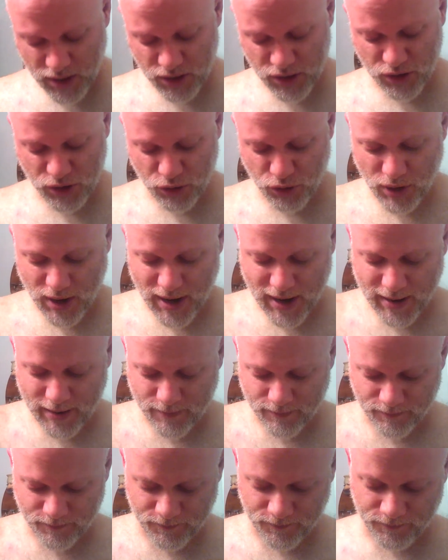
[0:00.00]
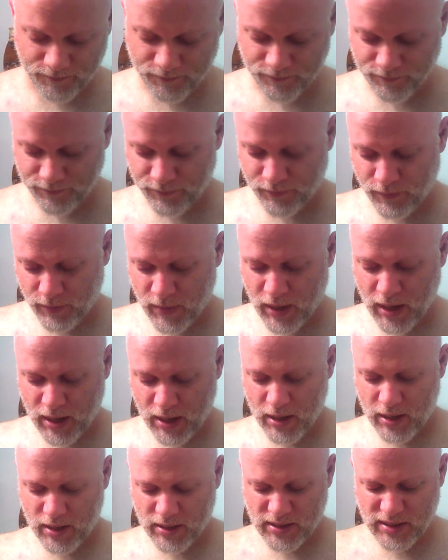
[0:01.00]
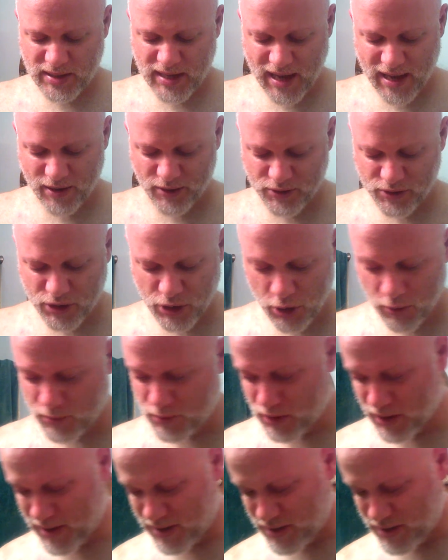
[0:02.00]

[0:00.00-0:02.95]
just try it. It's a tallow soap, so I